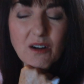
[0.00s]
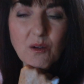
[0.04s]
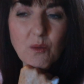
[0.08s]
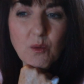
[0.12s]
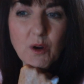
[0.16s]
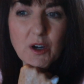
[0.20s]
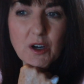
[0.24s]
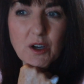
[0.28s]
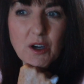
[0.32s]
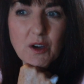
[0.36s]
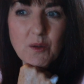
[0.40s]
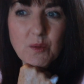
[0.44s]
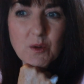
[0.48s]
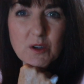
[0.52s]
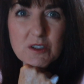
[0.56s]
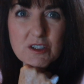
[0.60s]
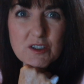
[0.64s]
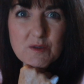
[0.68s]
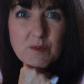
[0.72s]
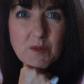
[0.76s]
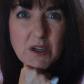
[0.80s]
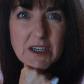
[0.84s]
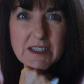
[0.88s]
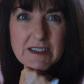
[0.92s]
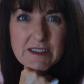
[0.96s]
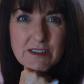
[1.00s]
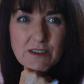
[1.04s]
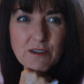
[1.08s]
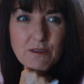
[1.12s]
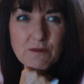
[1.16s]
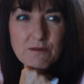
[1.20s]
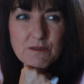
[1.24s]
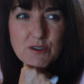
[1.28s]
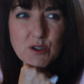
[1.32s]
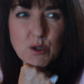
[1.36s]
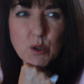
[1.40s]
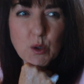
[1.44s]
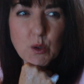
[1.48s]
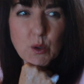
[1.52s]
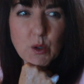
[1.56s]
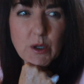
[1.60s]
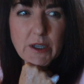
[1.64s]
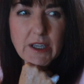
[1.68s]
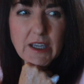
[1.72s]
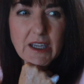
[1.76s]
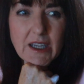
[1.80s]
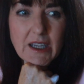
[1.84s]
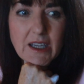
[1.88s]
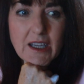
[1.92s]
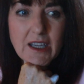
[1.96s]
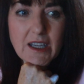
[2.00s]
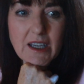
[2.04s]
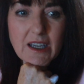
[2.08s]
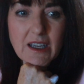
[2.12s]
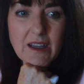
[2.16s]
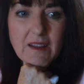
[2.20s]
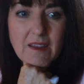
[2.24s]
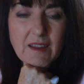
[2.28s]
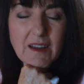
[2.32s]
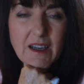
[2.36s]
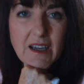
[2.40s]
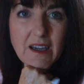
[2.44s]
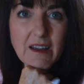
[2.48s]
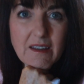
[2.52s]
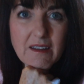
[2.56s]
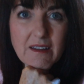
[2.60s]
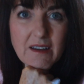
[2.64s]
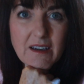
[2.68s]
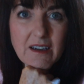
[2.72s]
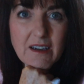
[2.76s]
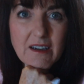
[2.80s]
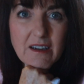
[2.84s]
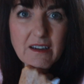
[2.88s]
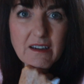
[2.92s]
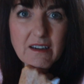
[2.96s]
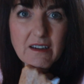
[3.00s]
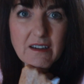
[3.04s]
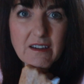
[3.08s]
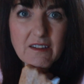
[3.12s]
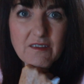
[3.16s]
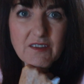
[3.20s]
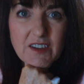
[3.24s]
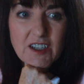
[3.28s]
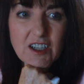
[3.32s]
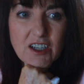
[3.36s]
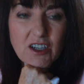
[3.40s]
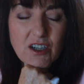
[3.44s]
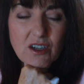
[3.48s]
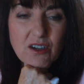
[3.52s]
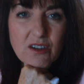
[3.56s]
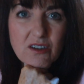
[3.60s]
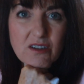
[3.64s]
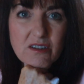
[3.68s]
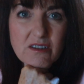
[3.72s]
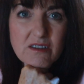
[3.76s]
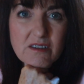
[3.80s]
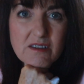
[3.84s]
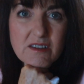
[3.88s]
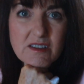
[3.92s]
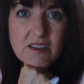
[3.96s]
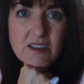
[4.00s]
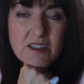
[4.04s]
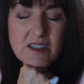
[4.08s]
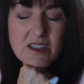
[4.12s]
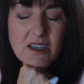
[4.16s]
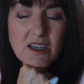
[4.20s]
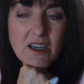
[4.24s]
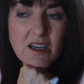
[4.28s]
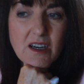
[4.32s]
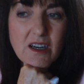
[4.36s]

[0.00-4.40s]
when I watch myself talking in the other videos,